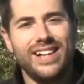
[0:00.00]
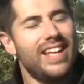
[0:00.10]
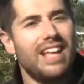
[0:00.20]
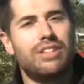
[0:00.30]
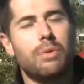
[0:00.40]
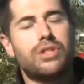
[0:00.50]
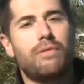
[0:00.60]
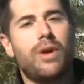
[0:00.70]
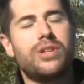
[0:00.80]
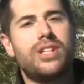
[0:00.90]
Yes, it was the
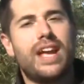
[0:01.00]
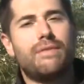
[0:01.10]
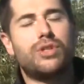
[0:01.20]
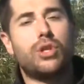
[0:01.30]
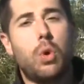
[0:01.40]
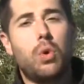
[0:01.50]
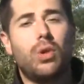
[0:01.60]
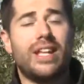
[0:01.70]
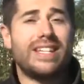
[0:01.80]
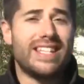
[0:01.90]
first day of
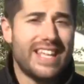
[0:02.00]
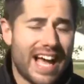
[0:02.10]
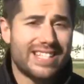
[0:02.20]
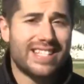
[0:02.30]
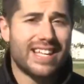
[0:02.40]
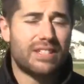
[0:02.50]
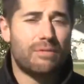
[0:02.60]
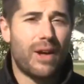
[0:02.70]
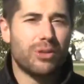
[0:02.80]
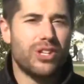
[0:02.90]
school, and yes, things
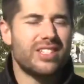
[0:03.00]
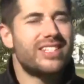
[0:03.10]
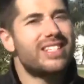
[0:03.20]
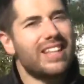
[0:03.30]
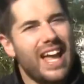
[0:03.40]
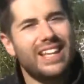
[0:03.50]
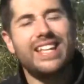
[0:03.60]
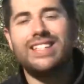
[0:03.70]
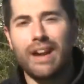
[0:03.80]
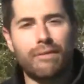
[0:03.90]
felt just
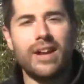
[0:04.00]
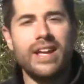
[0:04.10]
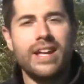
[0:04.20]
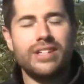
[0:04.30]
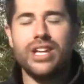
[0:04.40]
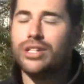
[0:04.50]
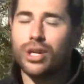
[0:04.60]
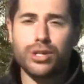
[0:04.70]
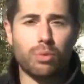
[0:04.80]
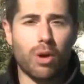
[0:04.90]
slightly different.
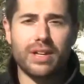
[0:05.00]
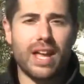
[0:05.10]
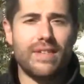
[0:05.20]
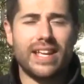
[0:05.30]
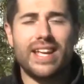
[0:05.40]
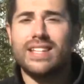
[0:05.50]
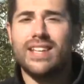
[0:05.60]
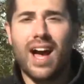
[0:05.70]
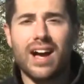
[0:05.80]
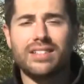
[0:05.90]
Teachers weren't giving kids
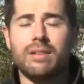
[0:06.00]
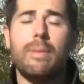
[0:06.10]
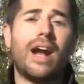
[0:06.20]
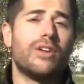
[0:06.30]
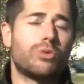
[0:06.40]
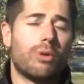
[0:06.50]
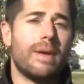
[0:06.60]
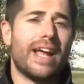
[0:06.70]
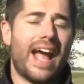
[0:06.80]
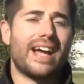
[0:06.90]
hugs, and parents were
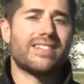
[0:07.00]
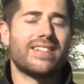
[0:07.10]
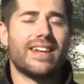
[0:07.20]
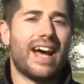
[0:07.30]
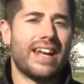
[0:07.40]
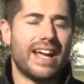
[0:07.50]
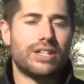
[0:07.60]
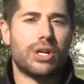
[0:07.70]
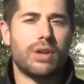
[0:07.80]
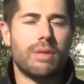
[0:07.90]
being asked to not
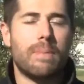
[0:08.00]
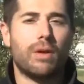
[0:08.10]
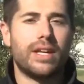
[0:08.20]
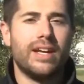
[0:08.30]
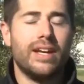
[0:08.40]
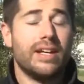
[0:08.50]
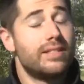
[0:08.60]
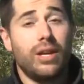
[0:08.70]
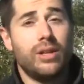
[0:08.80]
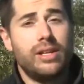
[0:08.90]
enter the building.
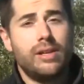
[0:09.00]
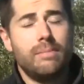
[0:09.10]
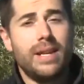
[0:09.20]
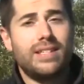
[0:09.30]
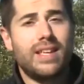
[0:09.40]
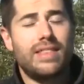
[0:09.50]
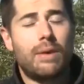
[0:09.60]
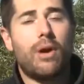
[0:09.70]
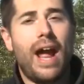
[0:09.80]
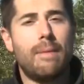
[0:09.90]
Still, many said
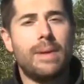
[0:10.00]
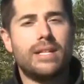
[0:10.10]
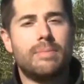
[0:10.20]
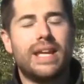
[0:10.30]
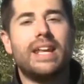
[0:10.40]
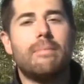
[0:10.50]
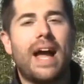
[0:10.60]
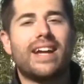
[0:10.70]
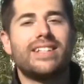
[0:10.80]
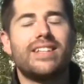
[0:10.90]
they were happy to be getting
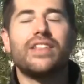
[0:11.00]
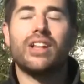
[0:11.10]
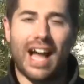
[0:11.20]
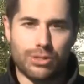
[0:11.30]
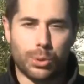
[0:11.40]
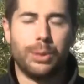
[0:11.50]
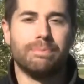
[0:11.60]
back to the classroom.